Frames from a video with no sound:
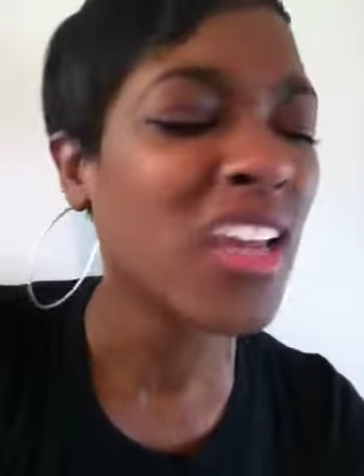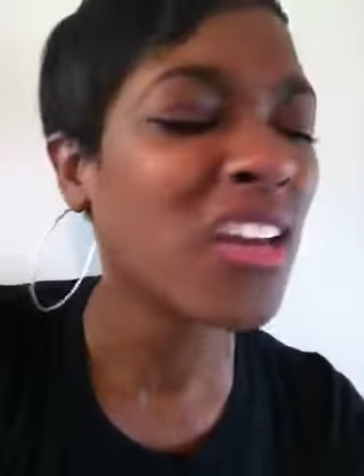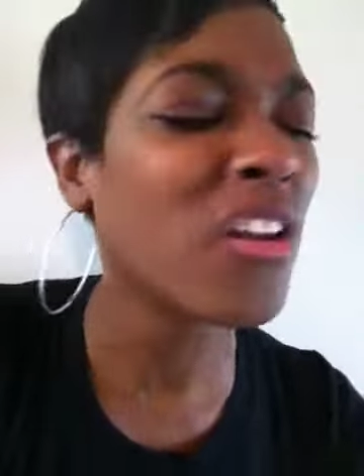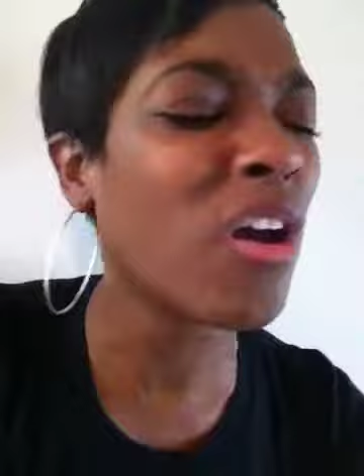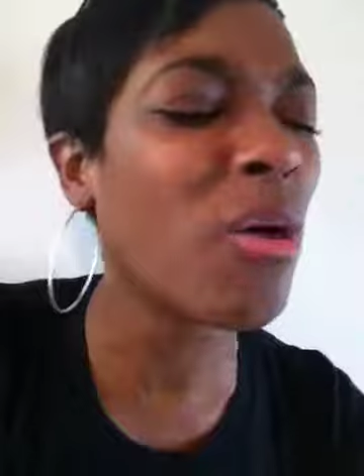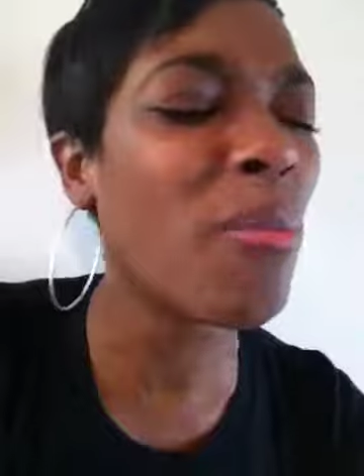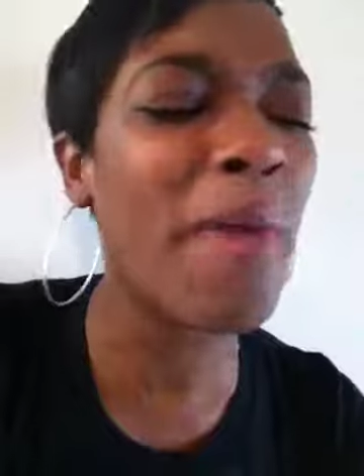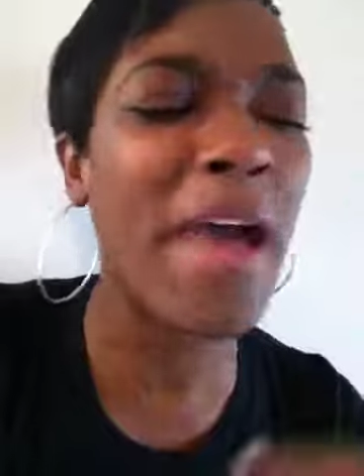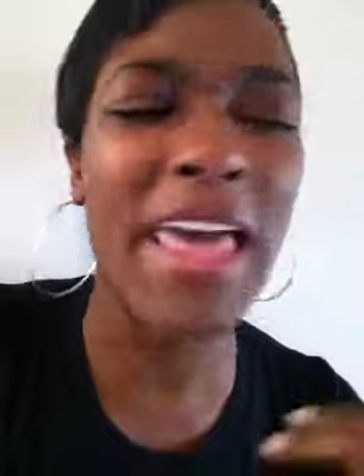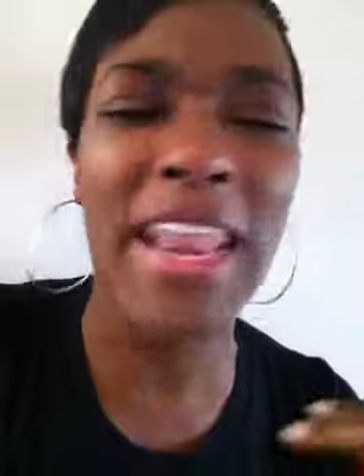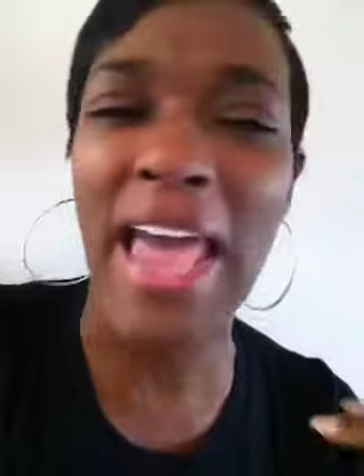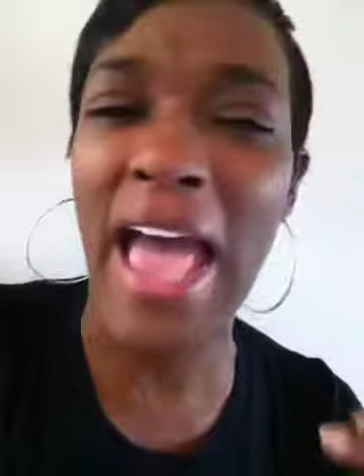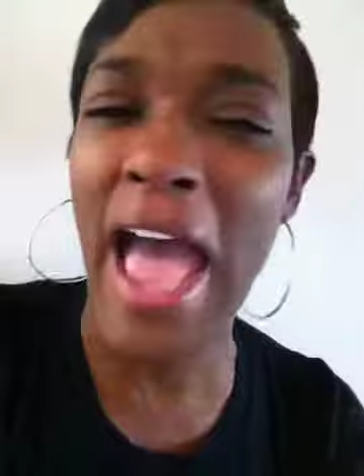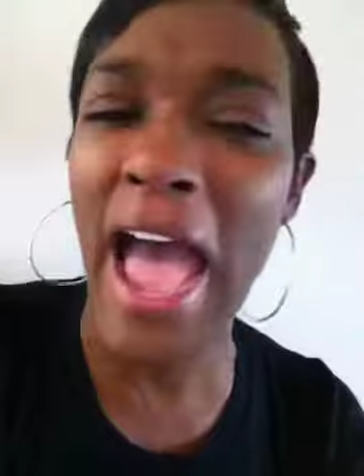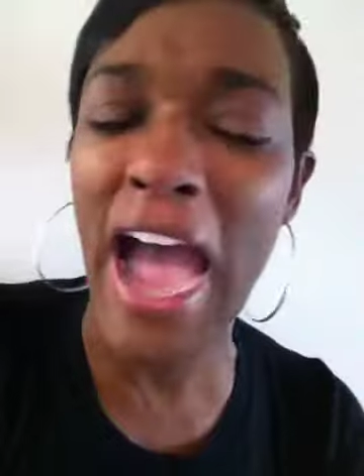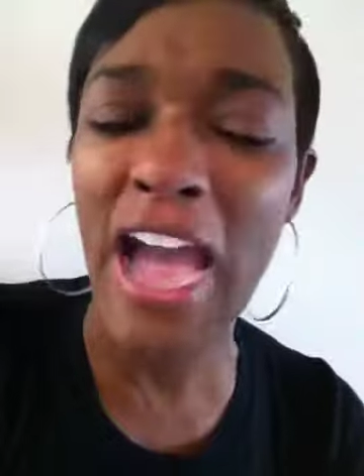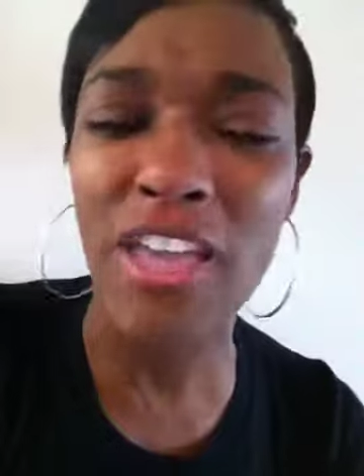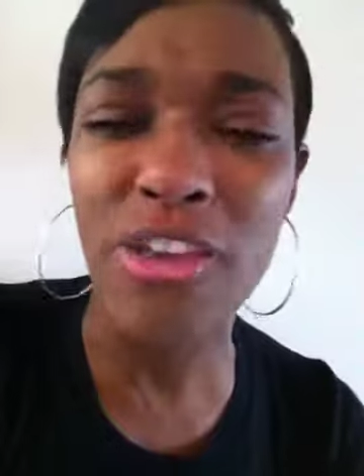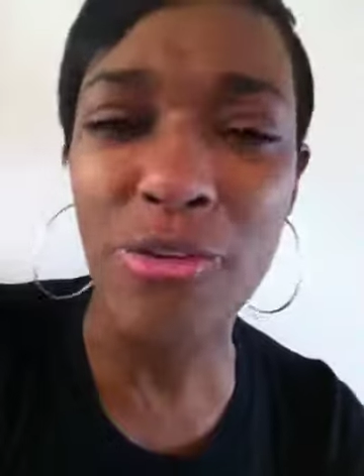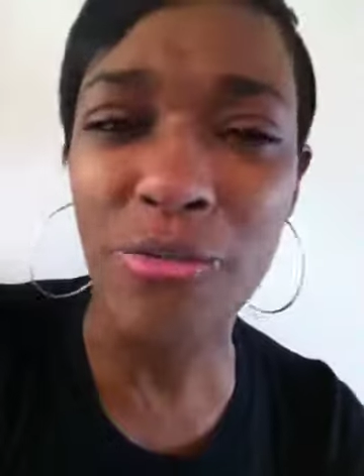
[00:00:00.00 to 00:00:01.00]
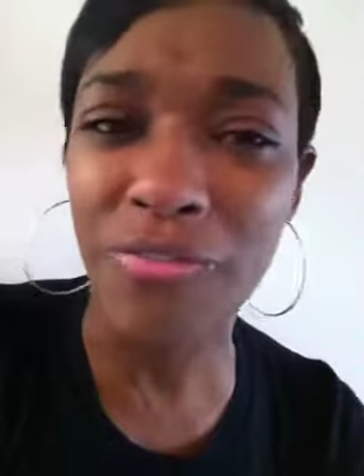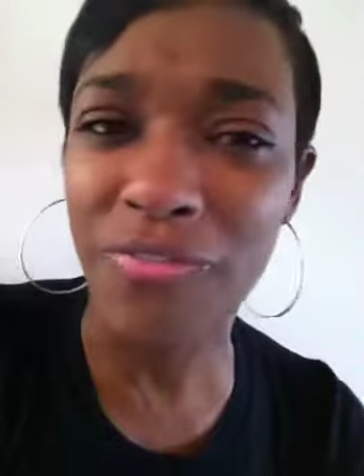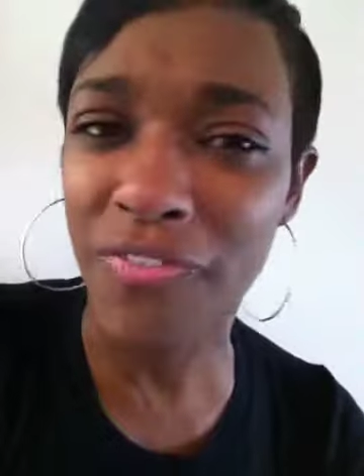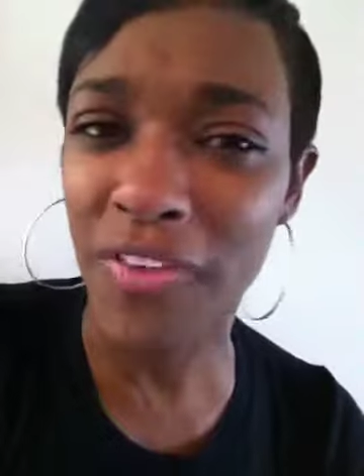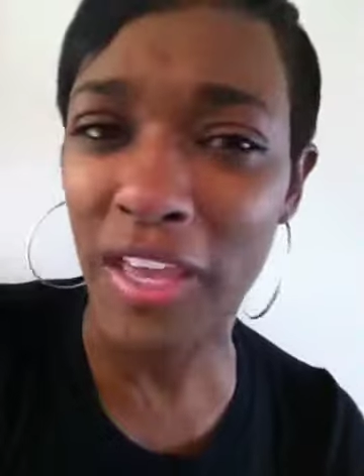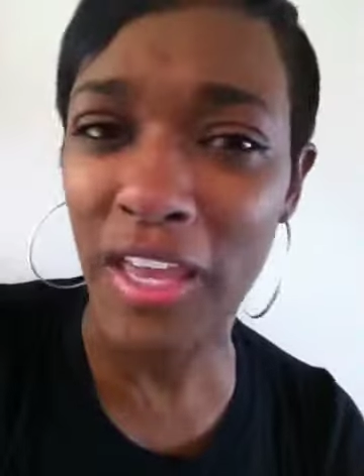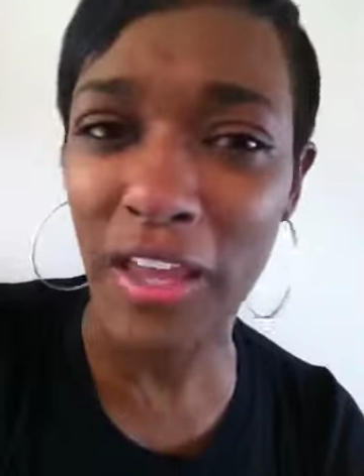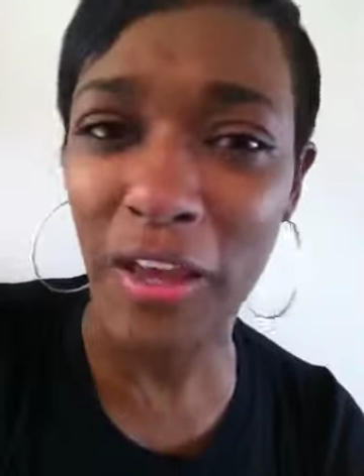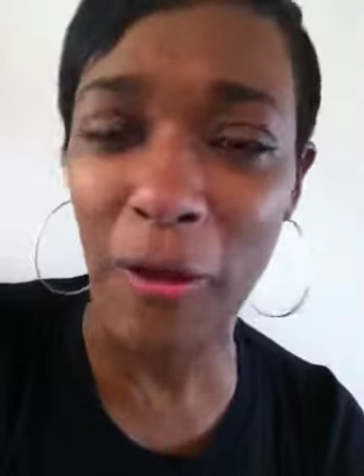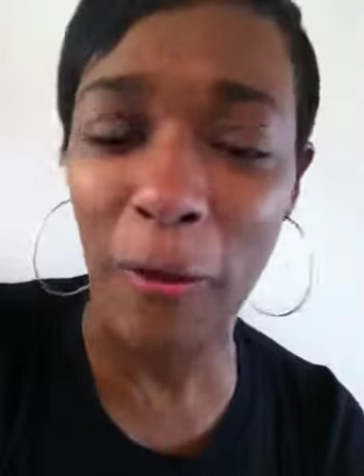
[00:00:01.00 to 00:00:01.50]
no matter how you
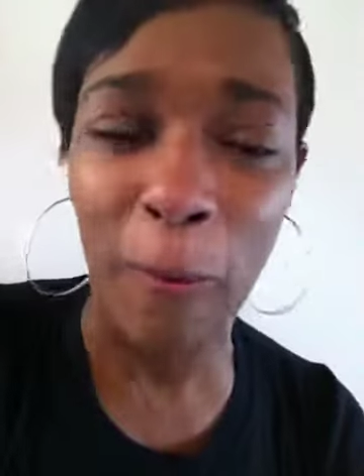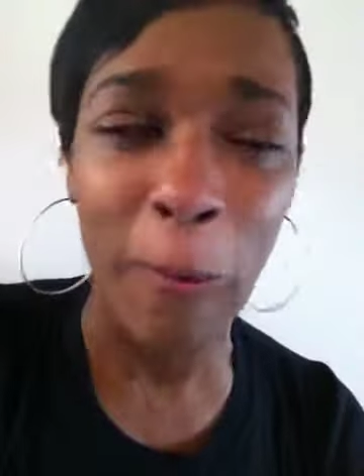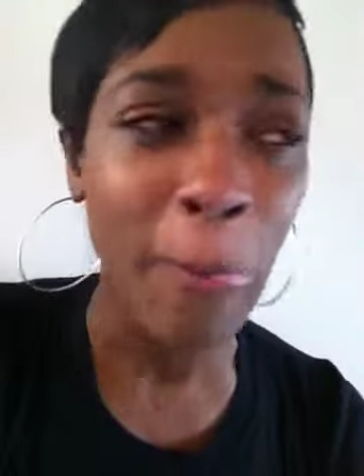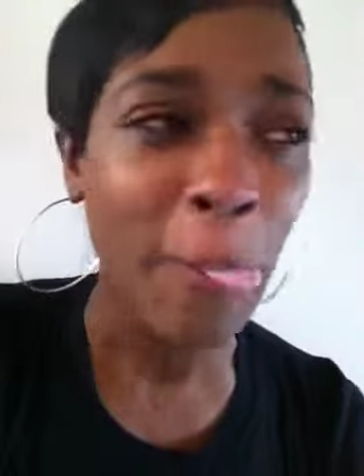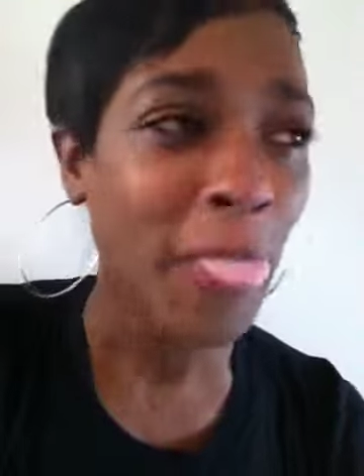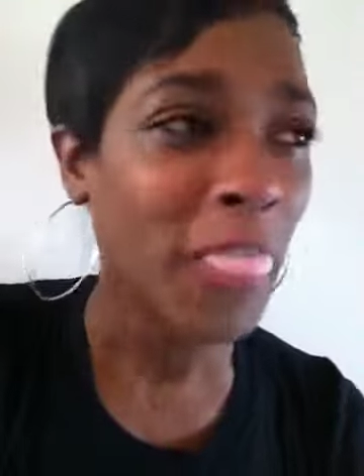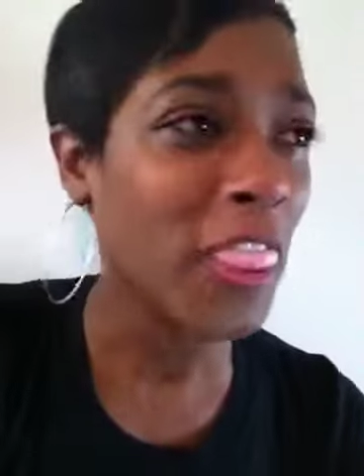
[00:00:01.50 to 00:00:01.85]
feel,